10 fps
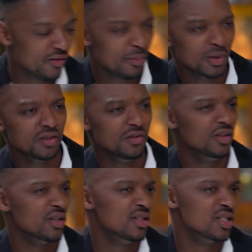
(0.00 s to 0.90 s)
family you
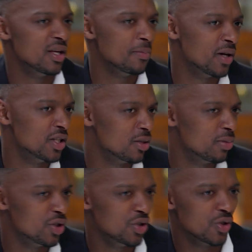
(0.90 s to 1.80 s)
didn't say much
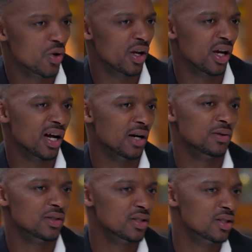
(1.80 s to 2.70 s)
about you going
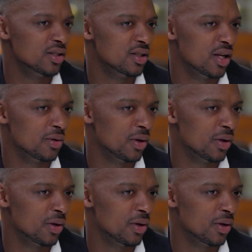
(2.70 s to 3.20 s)
out and